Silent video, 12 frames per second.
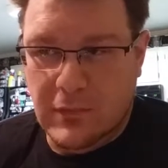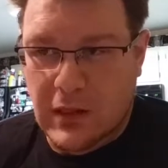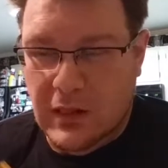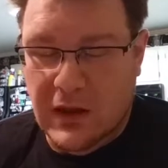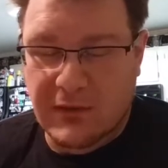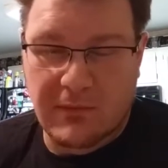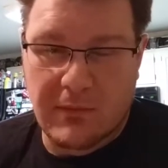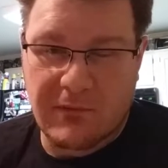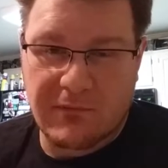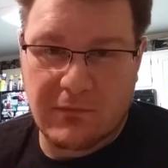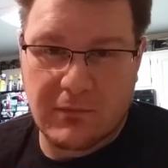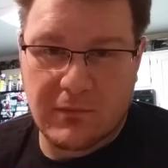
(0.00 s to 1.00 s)
A lot of them
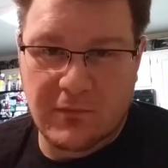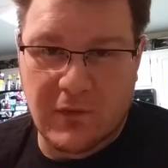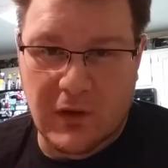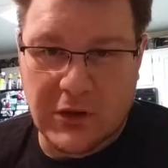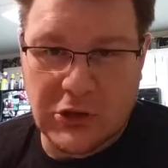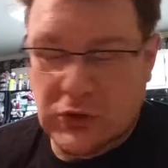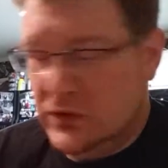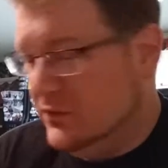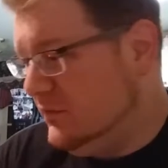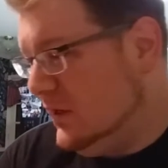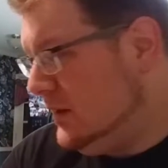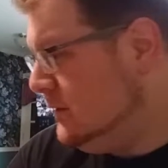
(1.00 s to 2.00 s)
have fallen short
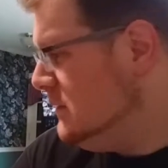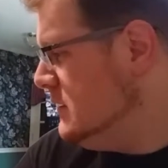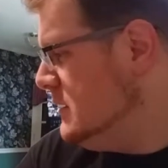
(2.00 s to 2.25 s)
of that,